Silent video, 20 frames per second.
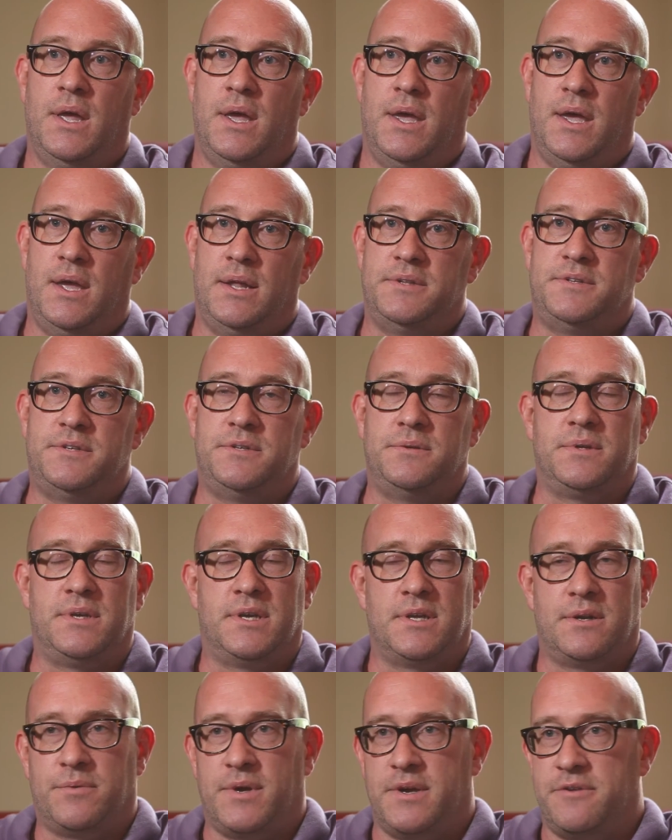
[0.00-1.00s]
and to
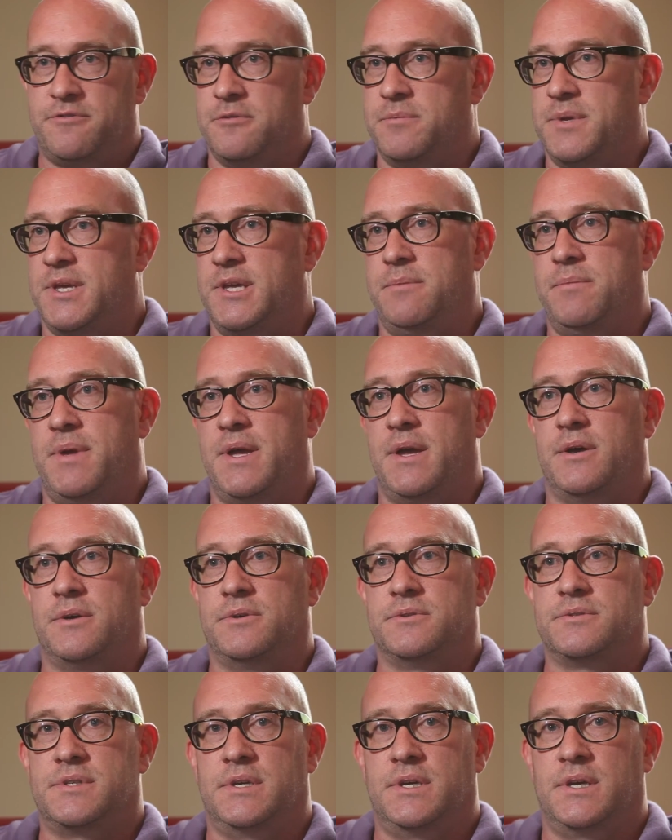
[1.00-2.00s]
get away from
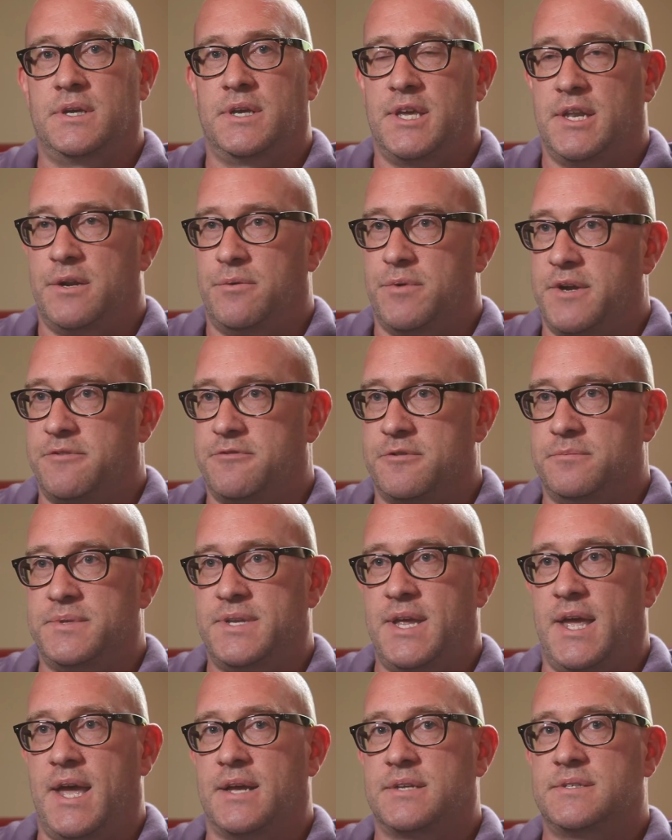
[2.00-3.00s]
emails and get away from
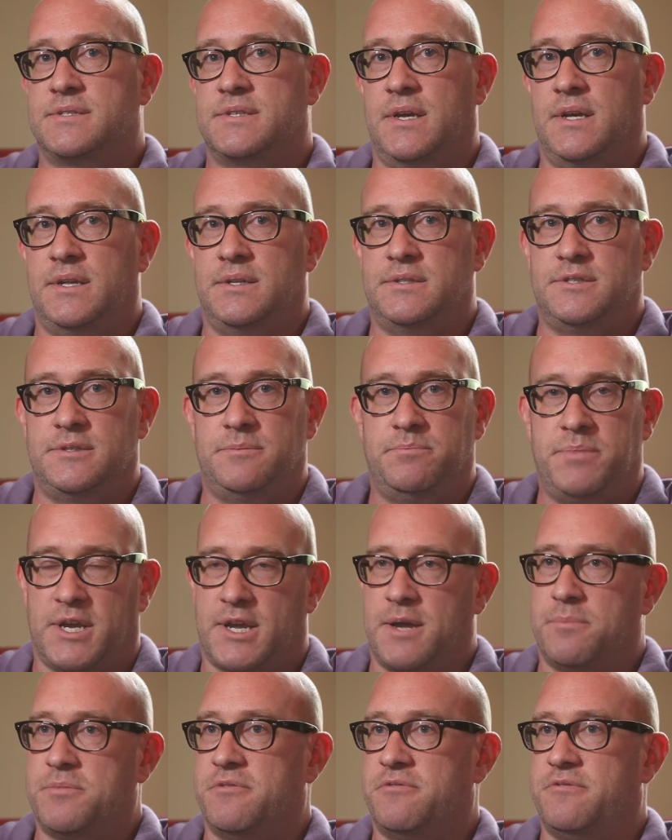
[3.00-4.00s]
texts and to
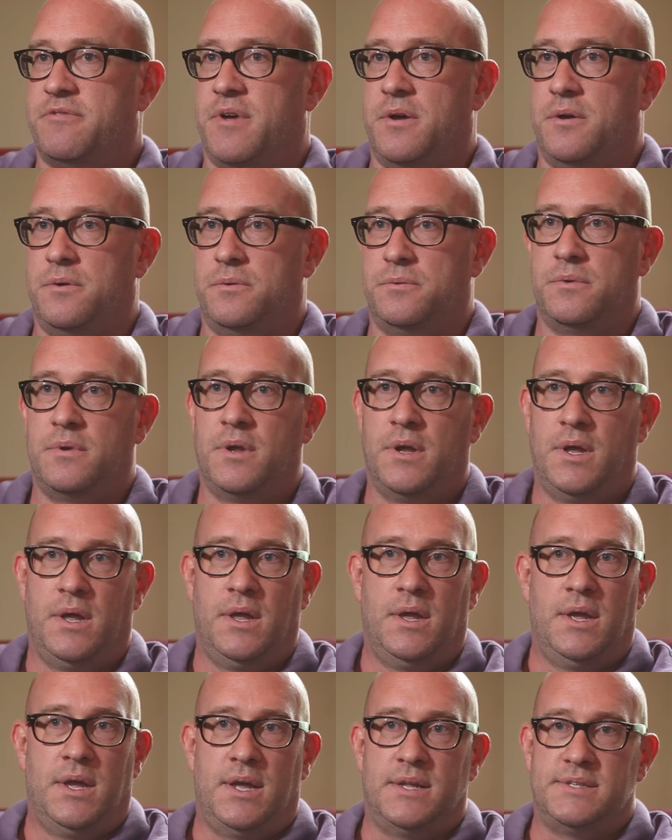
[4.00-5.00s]
pick up the phone
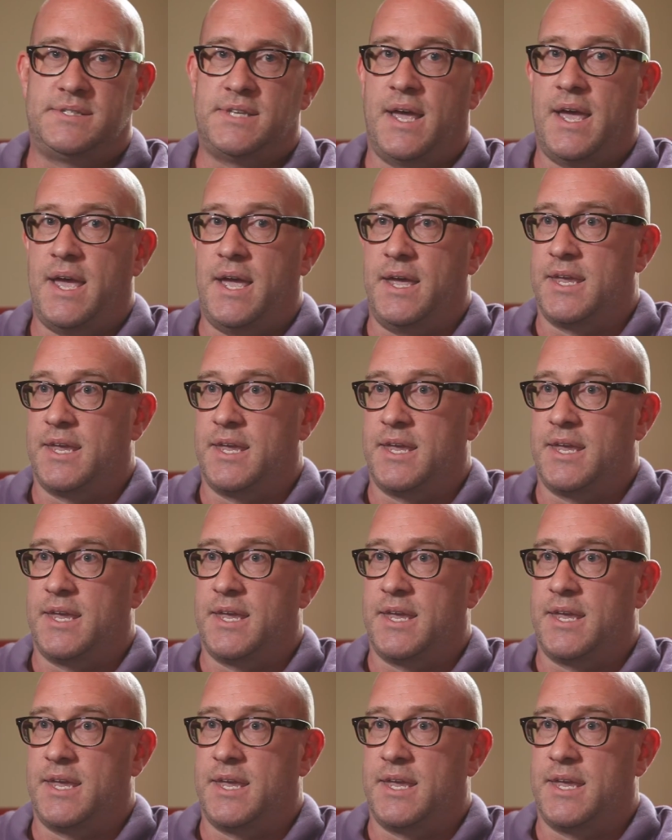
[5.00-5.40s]
and say, "Hey,